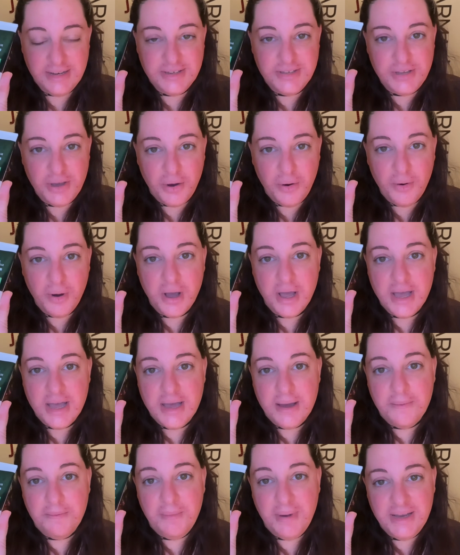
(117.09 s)
So
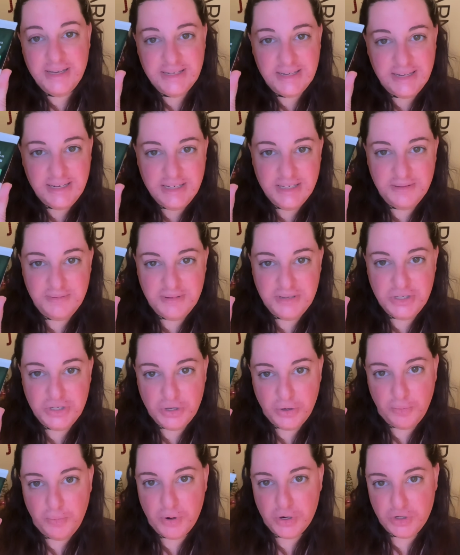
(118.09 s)
my skin has been
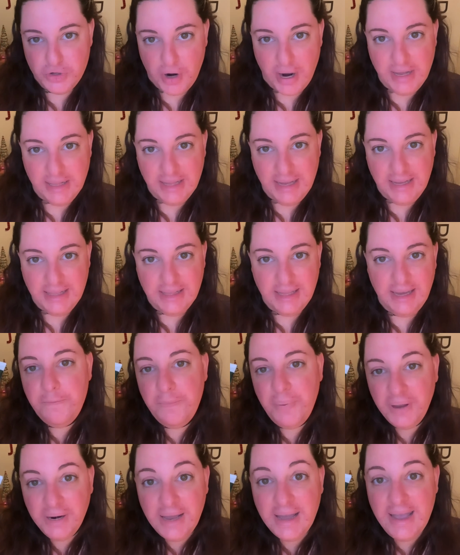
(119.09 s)
super dry lately,
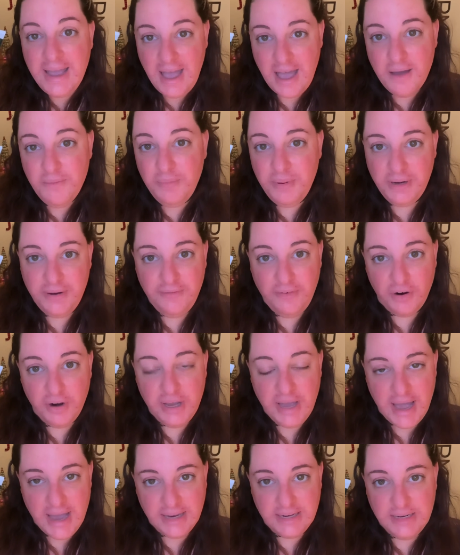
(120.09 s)
but I have been very
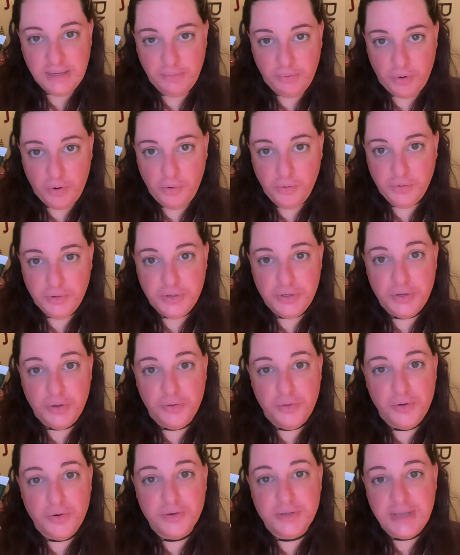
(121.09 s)
acne prone. So
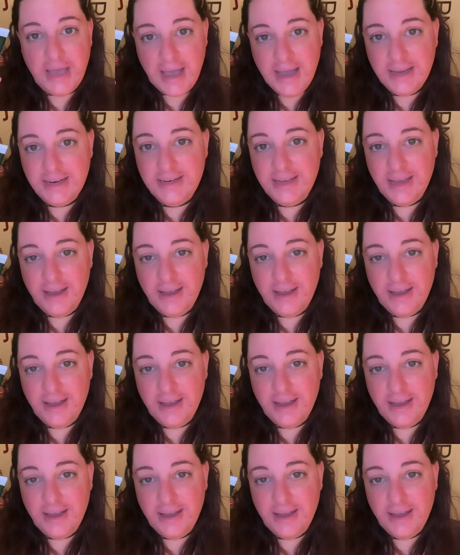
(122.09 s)
those acne